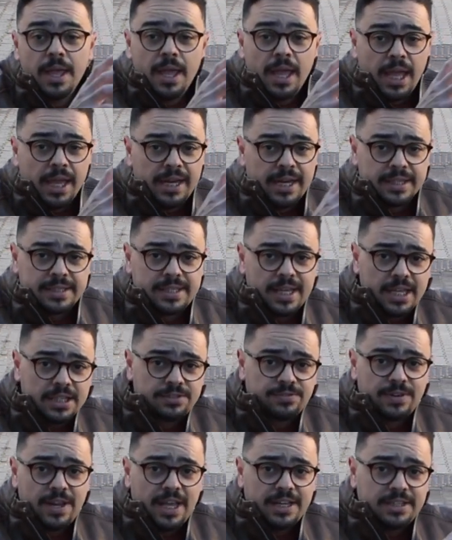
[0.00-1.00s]
In a test
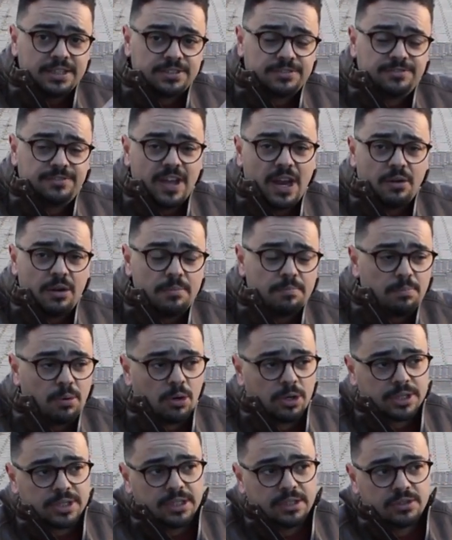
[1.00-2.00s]
flight, it's very
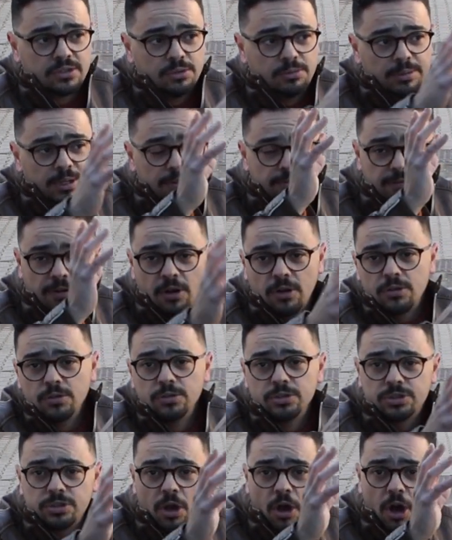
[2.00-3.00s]
important to be
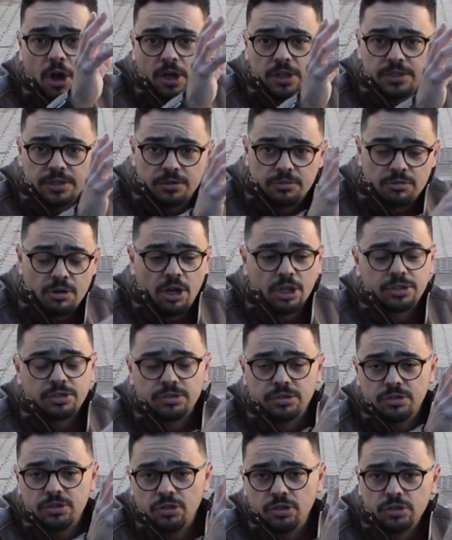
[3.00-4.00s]
focused on the
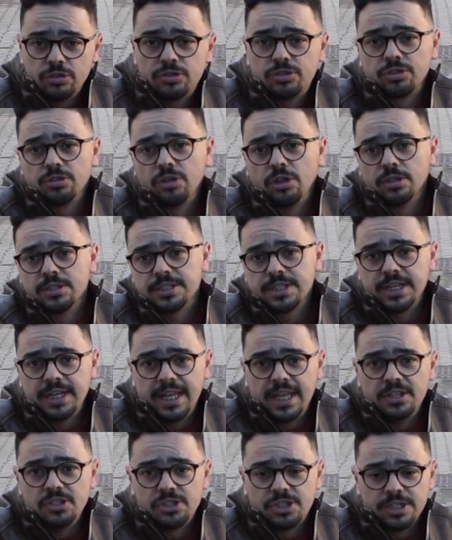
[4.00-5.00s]
rotor, controls, and
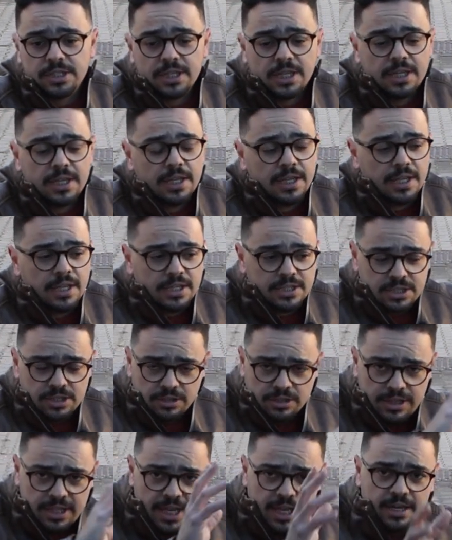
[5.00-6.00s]
engine. So
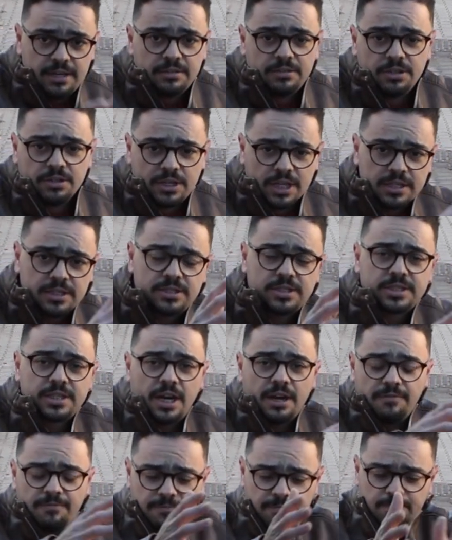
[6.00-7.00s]
then you can
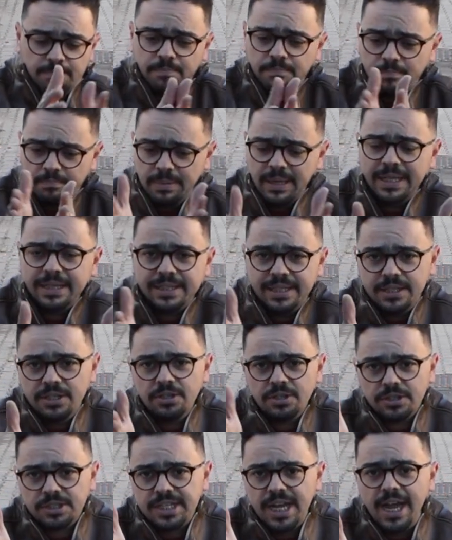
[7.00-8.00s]
start building
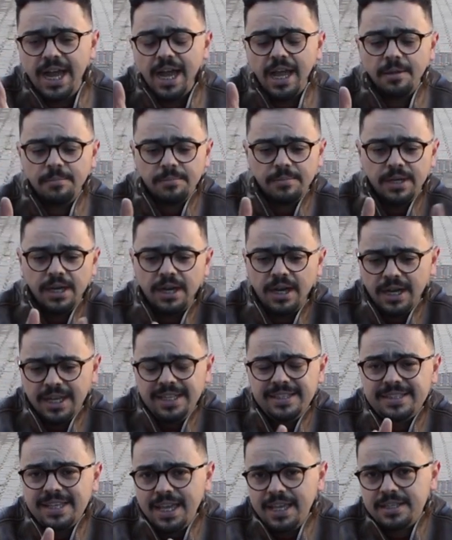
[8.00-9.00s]
your time.
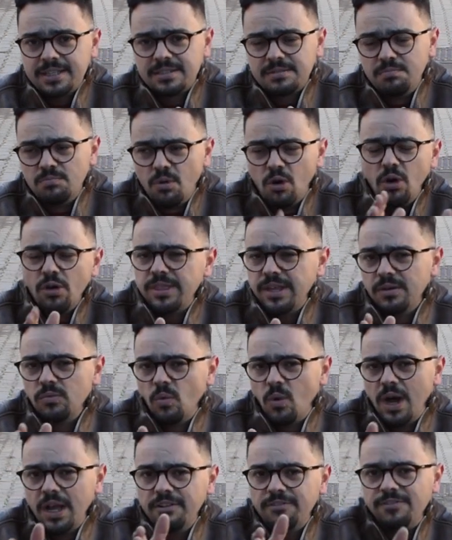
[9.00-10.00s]
It takes more than
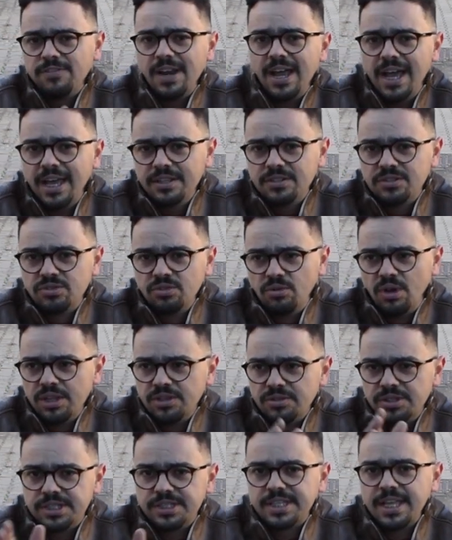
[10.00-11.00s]
one flight to
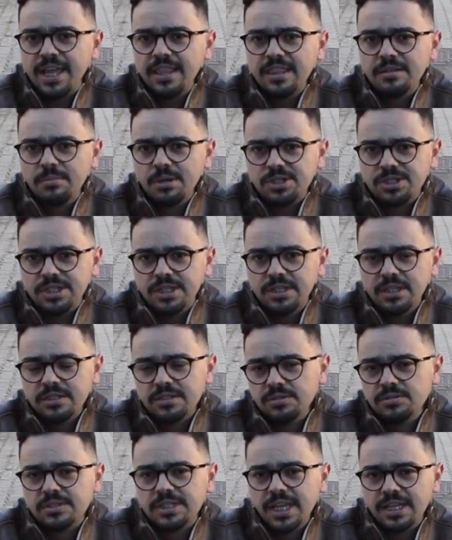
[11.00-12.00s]
understand the machine and
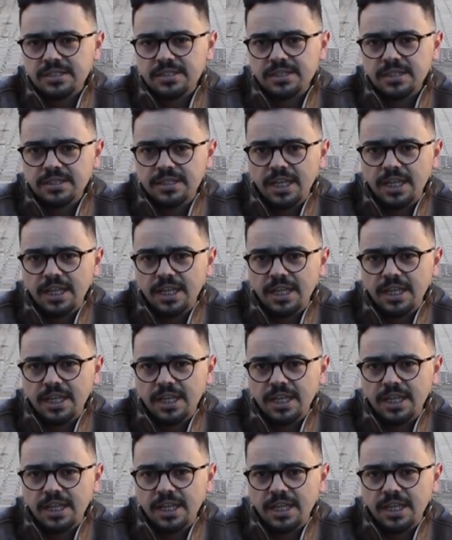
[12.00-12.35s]
to test it.